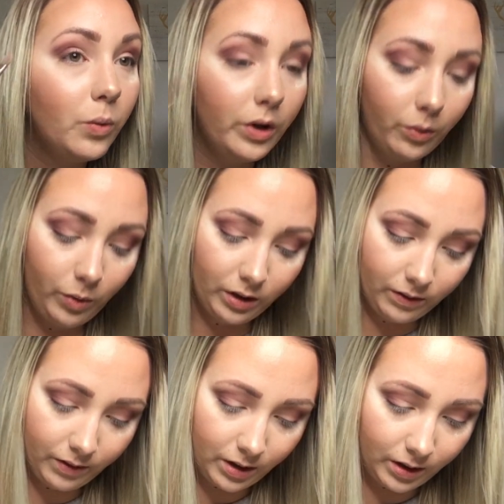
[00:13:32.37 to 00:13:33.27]
with one
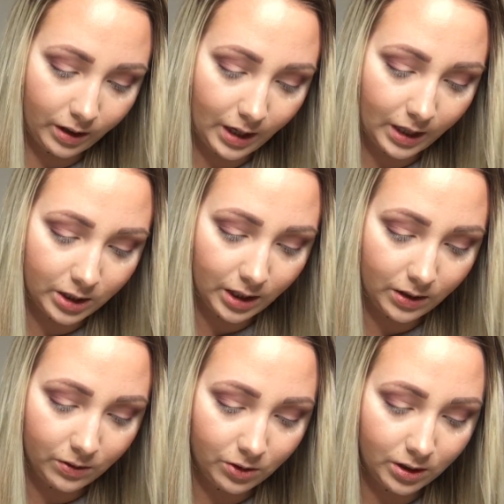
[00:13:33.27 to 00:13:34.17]
of our
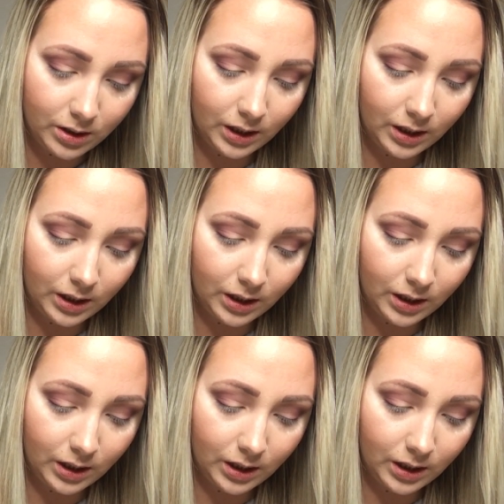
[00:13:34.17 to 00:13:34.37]
eyeshadows just